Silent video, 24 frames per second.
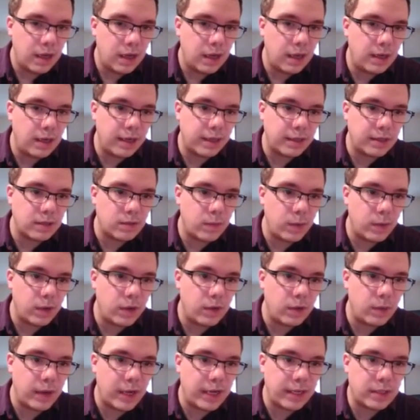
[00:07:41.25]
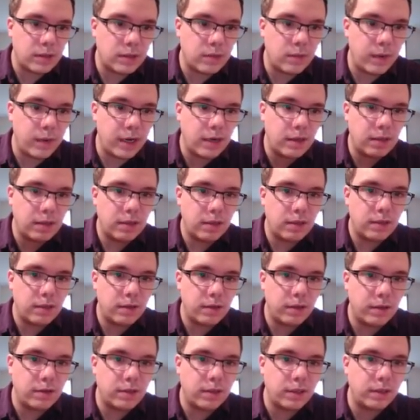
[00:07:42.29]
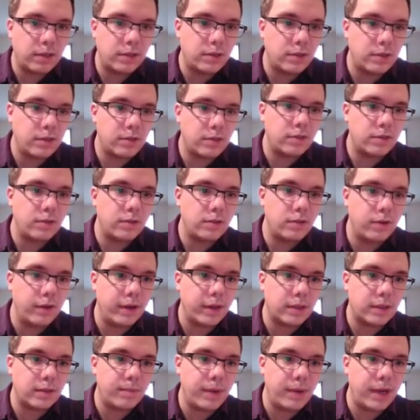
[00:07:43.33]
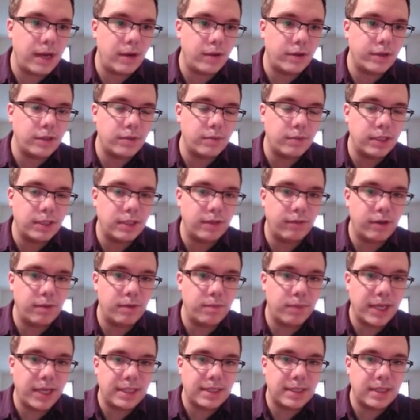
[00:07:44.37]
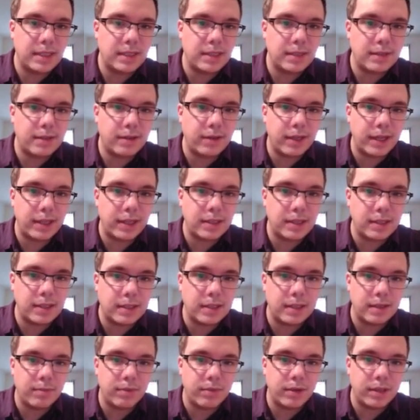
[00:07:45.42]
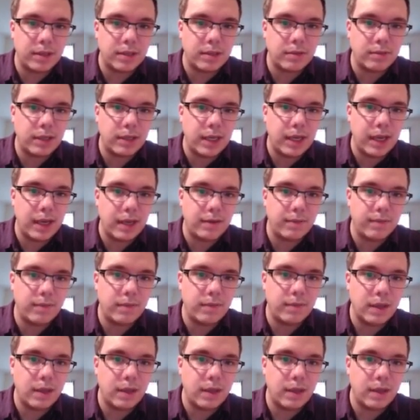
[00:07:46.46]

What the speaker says: And x squared, y squared, those are 2 powers with different bases. So that's as simple as we get.